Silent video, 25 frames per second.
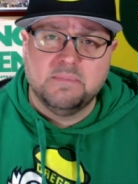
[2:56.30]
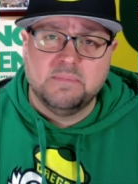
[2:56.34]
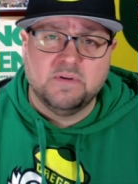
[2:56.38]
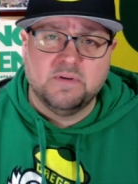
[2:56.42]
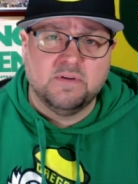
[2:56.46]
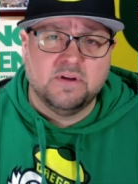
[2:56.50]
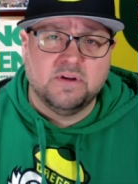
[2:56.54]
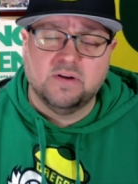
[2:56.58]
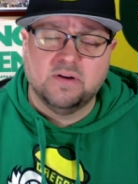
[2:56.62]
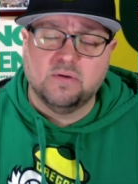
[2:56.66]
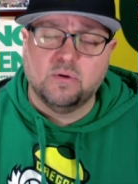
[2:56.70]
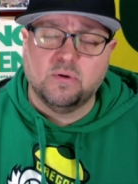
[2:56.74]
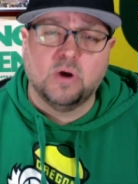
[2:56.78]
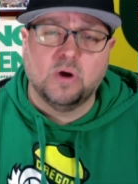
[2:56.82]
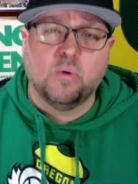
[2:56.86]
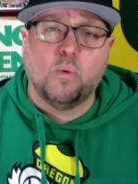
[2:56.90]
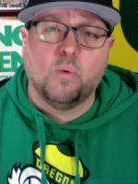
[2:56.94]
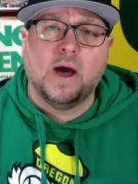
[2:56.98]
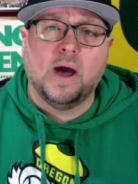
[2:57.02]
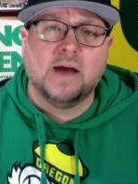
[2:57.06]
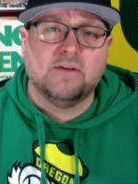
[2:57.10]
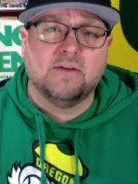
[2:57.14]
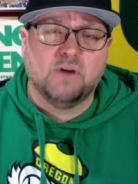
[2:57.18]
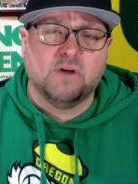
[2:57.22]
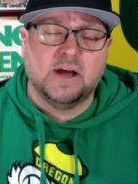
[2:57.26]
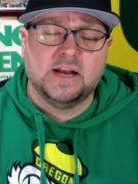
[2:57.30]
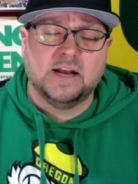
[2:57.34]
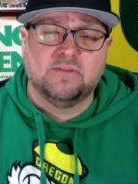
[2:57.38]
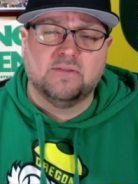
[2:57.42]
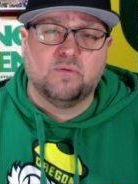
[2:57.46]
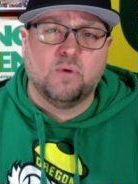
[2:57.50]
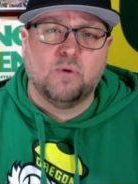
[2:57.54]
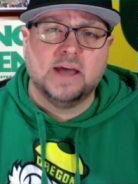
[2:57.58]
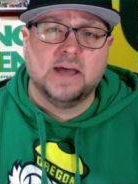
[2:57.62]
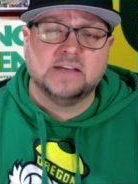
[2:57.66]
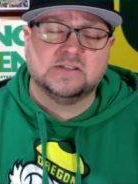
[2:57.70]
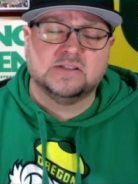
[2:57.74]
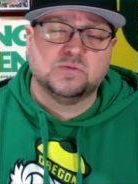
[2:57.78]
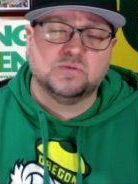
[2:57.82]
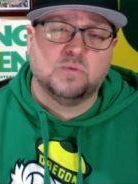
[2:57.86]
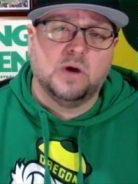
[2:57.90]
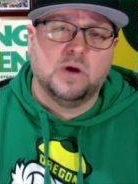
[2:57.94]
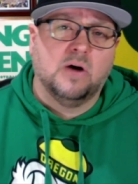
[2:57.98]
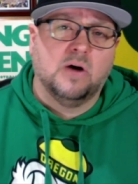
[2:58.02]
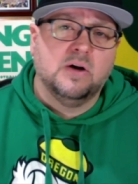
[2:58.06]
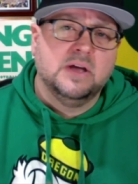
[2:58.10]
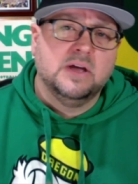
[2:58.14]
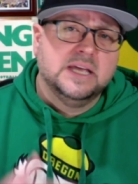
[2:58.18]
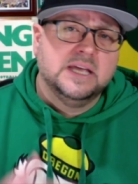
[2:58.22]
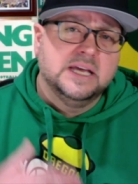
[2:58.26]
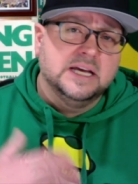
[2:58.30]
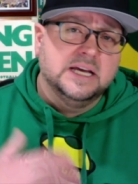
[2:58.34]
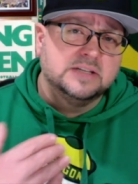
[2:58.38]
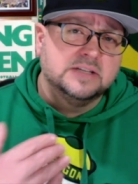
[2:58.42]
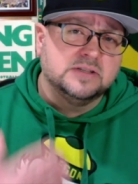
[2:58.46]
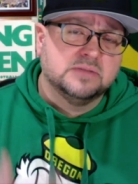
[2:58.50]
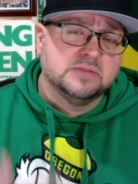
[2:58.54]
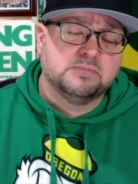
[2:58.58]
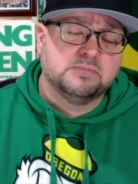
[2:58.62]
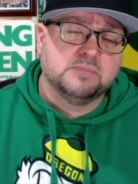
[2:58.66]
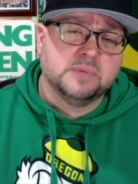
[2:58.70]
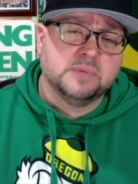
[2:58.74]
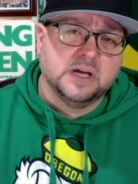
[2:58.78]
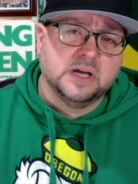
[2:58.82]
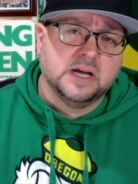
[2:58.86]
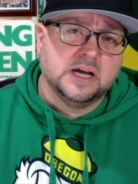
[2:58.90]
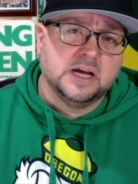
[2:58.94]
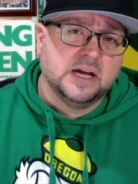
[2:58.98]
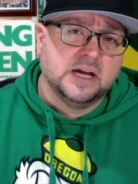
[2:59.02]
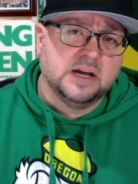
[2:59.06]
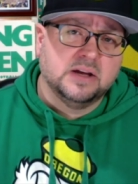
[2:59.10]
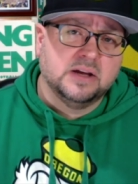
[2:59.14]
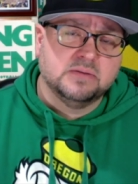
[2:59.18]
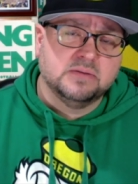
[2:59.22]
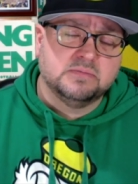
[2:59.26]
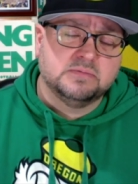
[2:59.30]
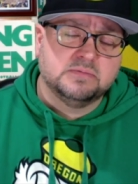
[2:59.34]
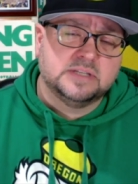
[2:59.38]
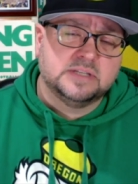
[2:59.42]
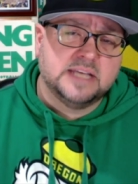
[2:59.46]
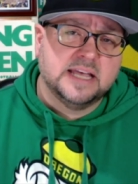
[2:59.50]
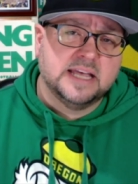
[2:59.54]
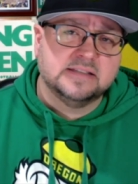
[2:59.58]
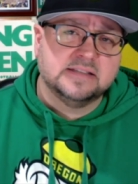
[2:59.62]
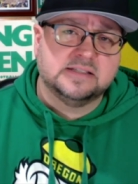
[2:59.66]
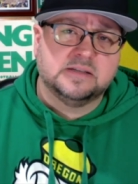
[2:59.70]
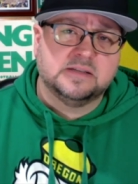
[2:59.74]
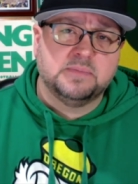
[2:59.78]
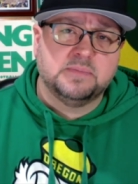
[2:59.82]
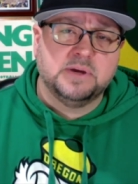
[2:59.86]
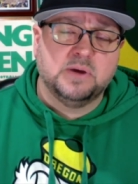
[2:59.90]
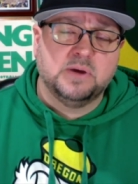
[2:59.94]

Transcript: in a, in a wide variety of ways as well. This uh, tends to be